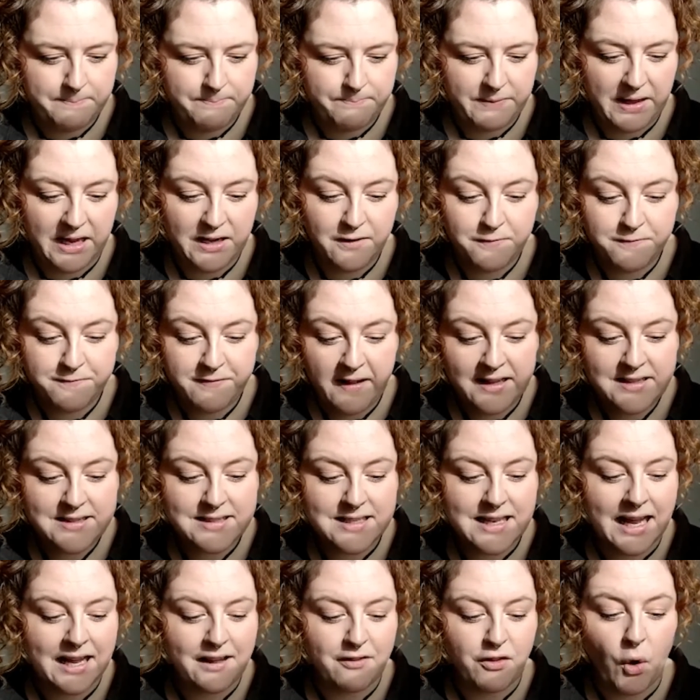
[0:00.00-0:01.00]
It felt
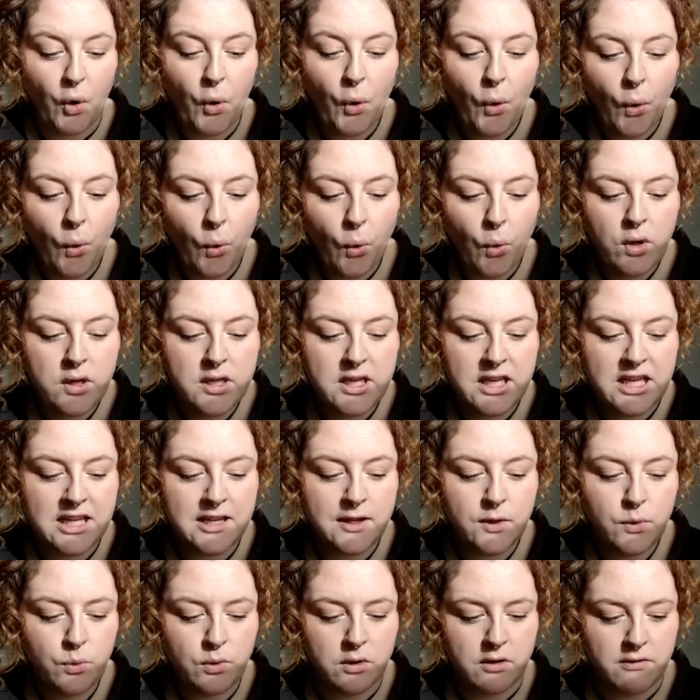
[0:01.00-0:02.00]
like the whole
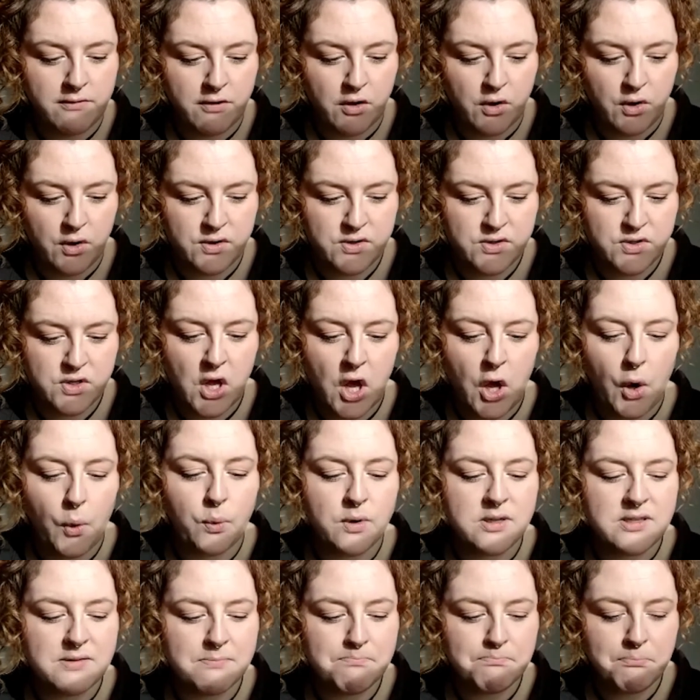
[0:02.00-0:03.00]
universe
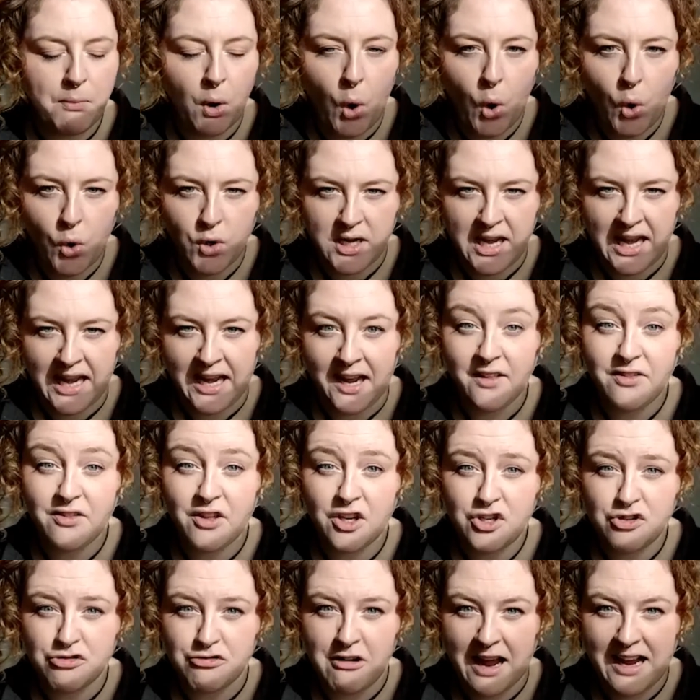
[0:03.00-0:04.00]
was mourning the
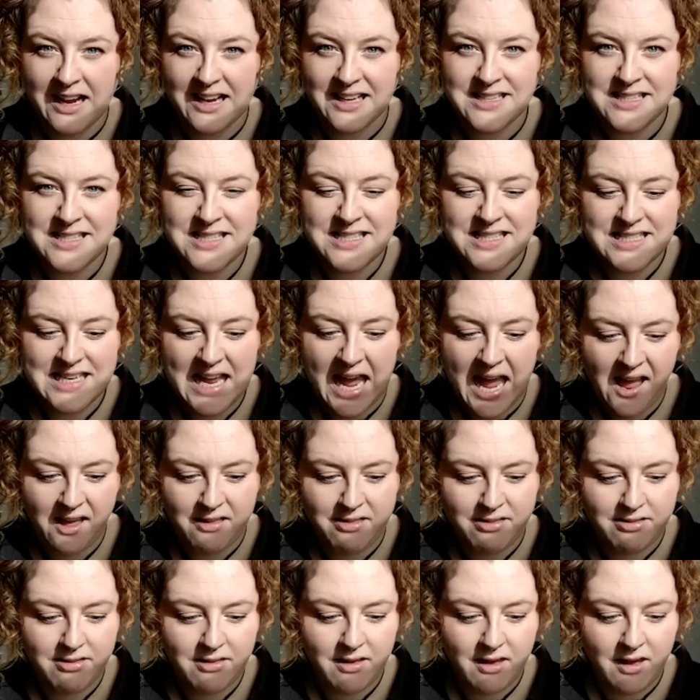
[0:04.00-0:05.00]
dragon's
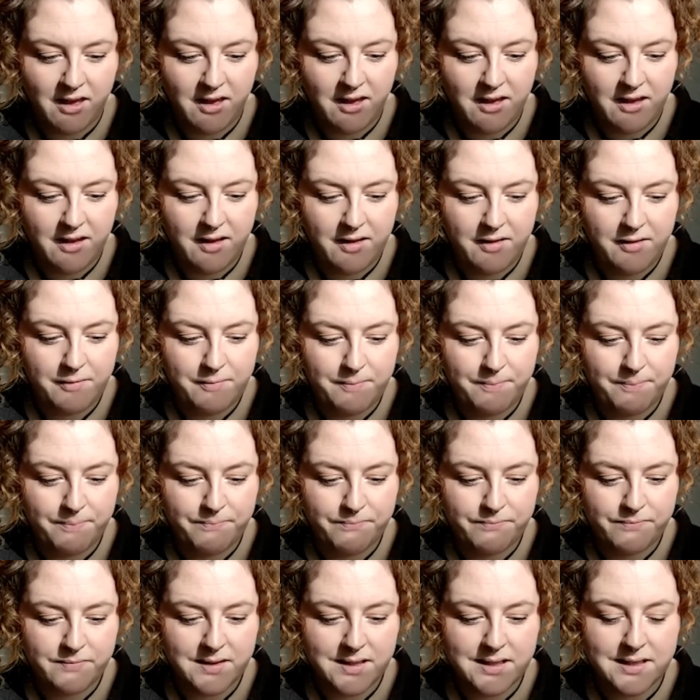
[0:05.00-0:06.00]
death.
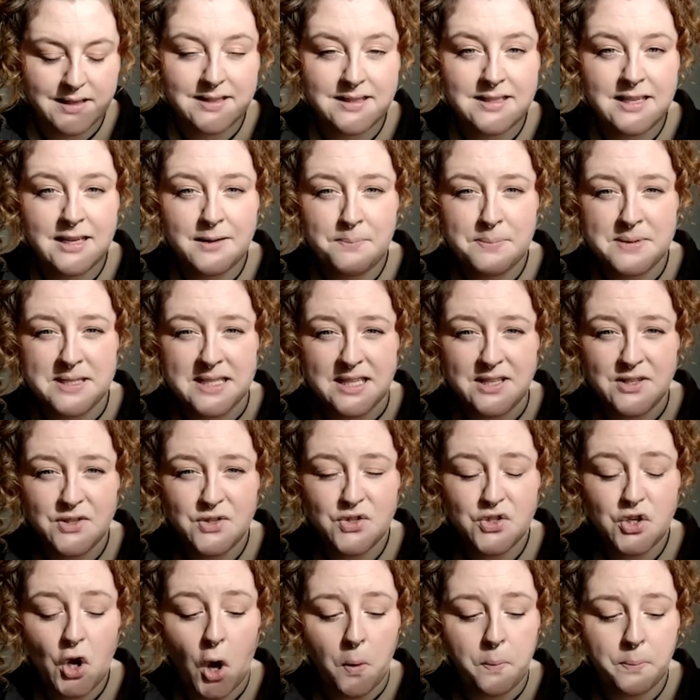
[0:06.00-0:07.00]
Tipsy
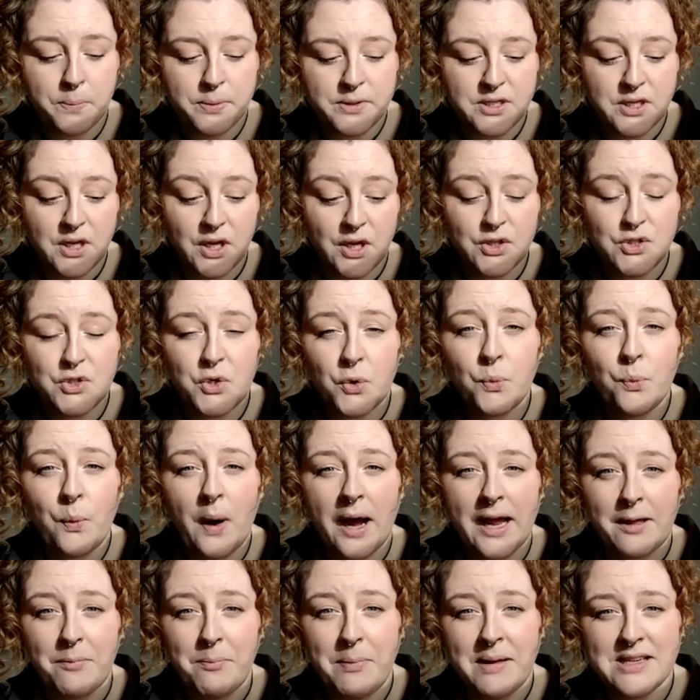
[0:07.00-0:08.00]
stopped to
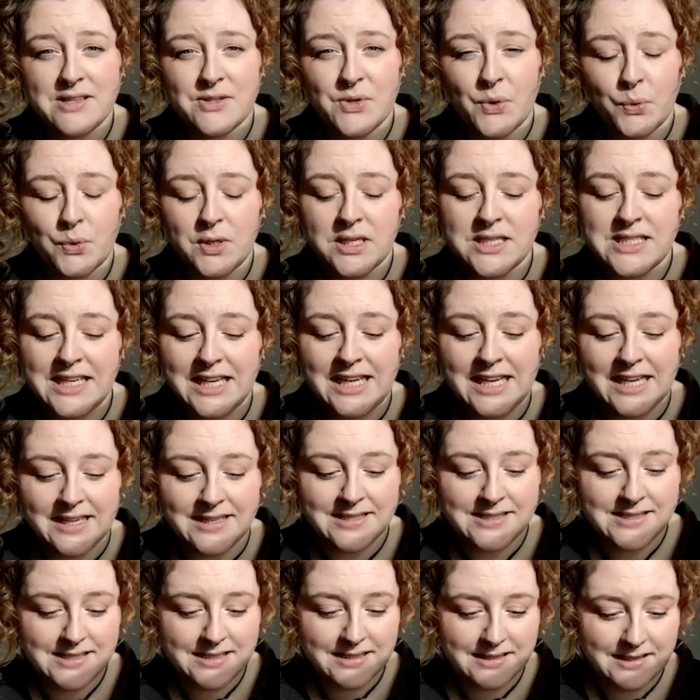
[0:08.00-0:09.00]
wipe his own
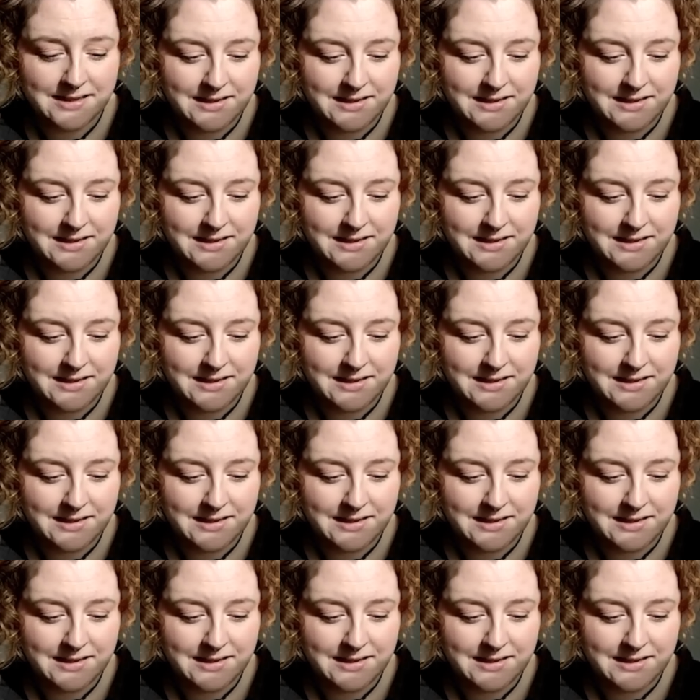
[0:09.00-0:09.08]
tears.